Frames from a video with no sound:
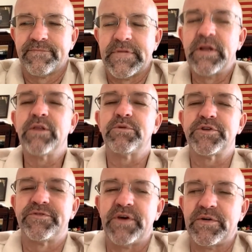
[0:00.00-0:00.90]
In other
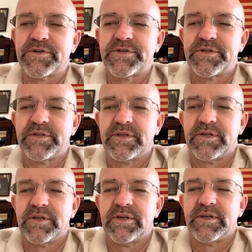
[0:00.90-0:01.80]
words, folks,
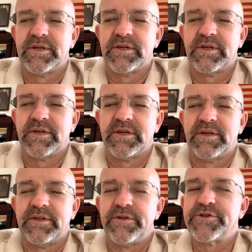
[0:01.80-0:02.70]

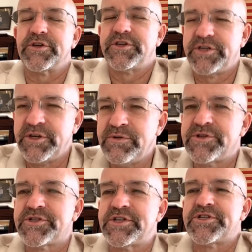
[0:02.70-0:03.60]
there's a
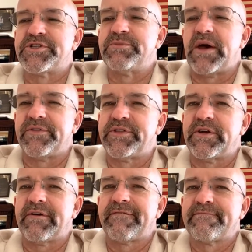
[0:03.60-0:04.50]
huge system out
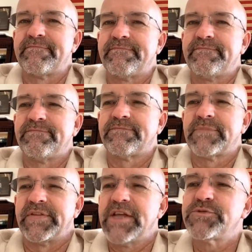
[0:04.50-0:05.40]
there,
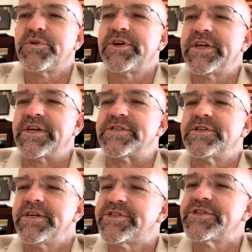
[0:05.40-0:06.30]
and that's what it is.
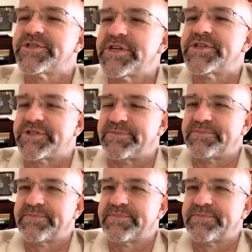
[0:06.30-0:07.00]
It's a system.